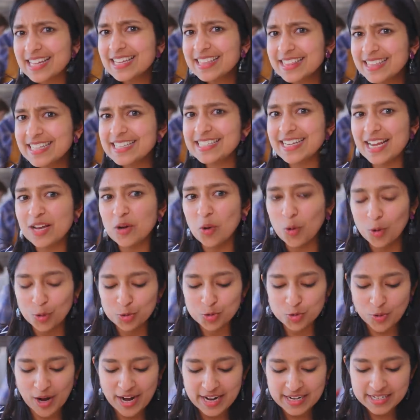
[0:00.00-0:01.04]
And I like the day
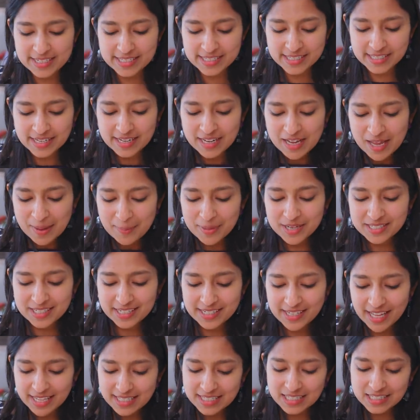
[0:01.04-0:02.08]
old rice
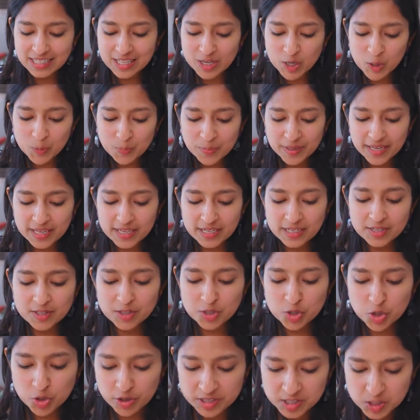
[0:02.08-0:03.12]
because it gets a little bit
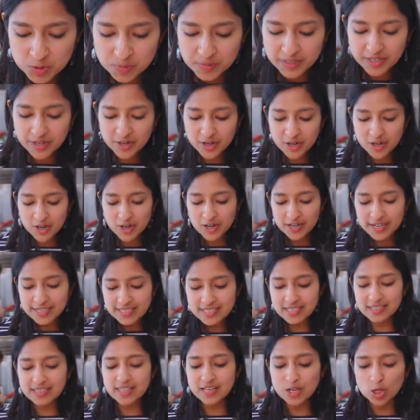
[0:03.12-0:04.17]
crispier,
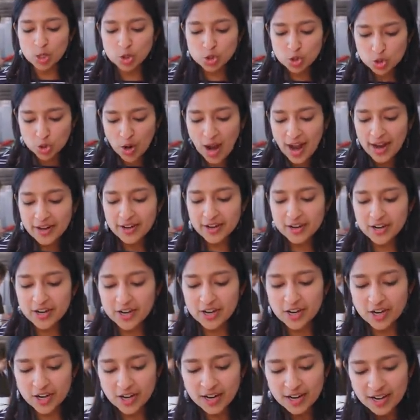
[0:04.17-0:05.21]
it's a little
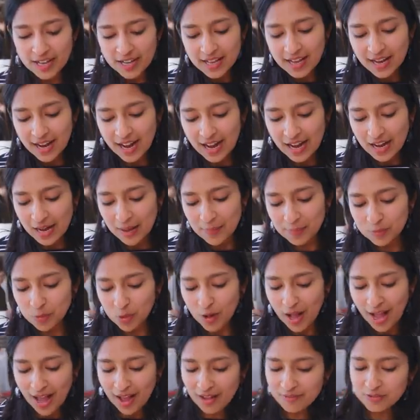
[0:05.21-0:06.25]
drier. Um,
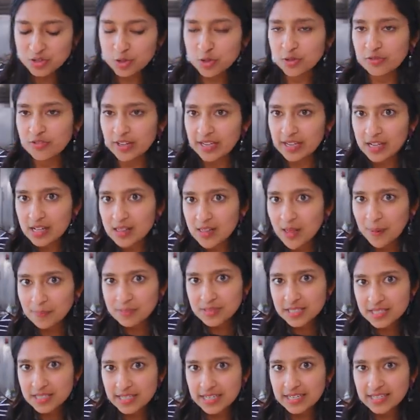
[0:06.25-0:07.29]
we'll have sort of like
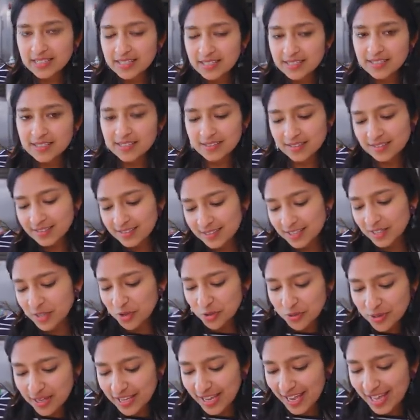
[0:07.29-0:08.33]
clumps that, you
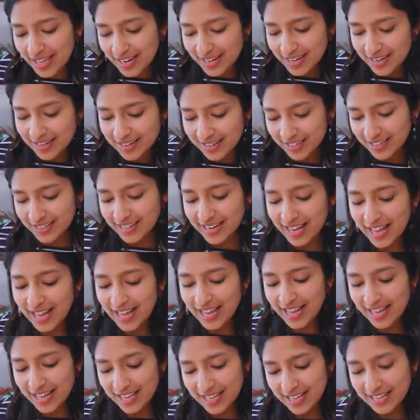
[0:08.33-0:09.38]
know, get
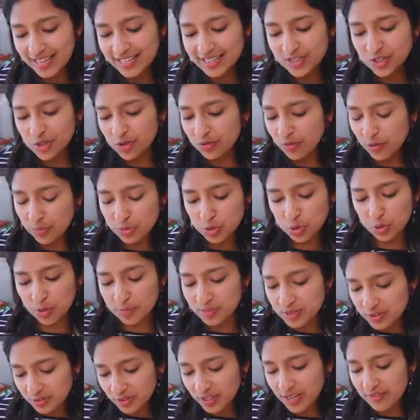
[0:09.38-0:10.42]
uh, it sort of
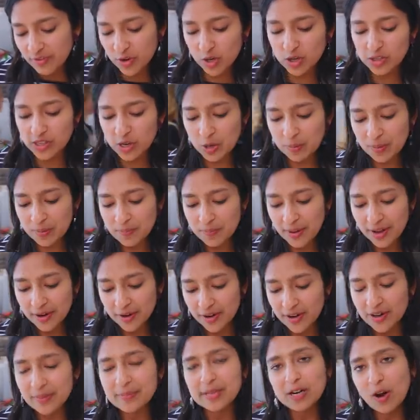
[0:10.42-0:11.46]
absorbs flavor a little bit
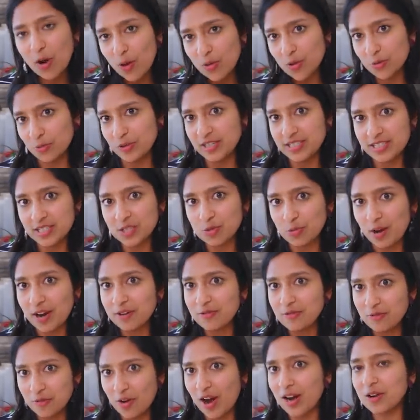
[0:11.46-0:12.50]
better. I mean, all the reasons
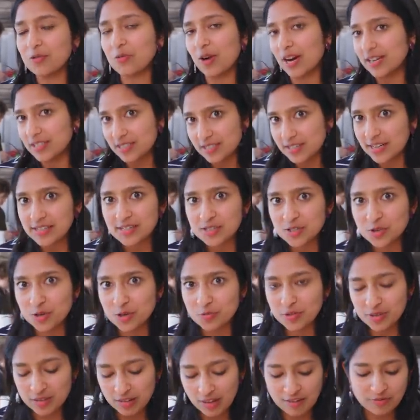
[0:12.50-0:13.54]
why fried rice tastes
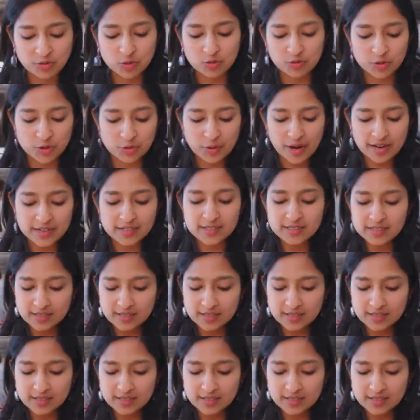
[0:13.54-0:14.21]
good with leftover